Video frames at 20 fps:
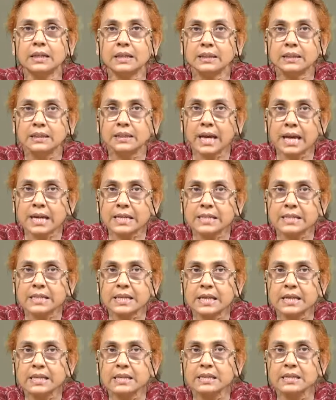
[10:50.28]
in that
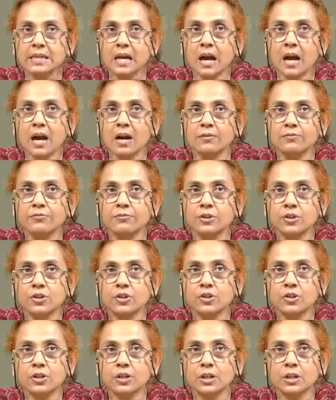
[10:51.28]
sense, her
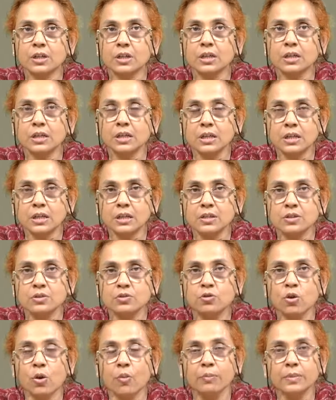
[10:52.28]
fiction is
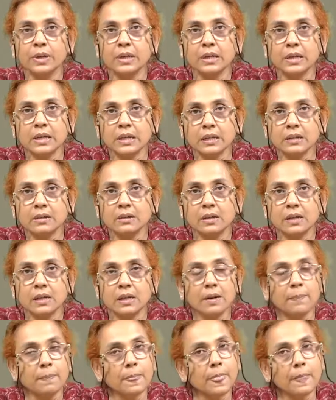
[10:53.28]

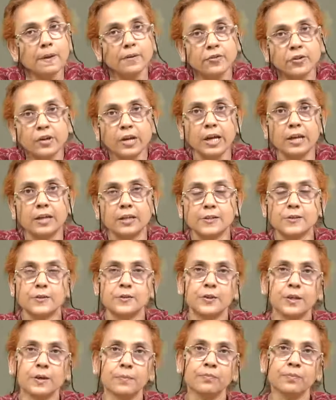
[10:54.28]
dominantly
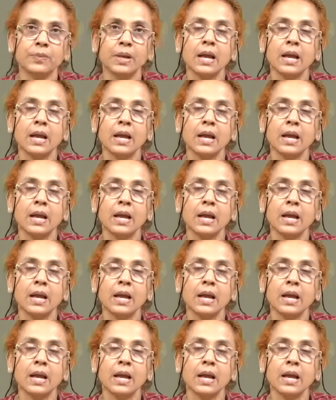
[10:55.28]
realistic.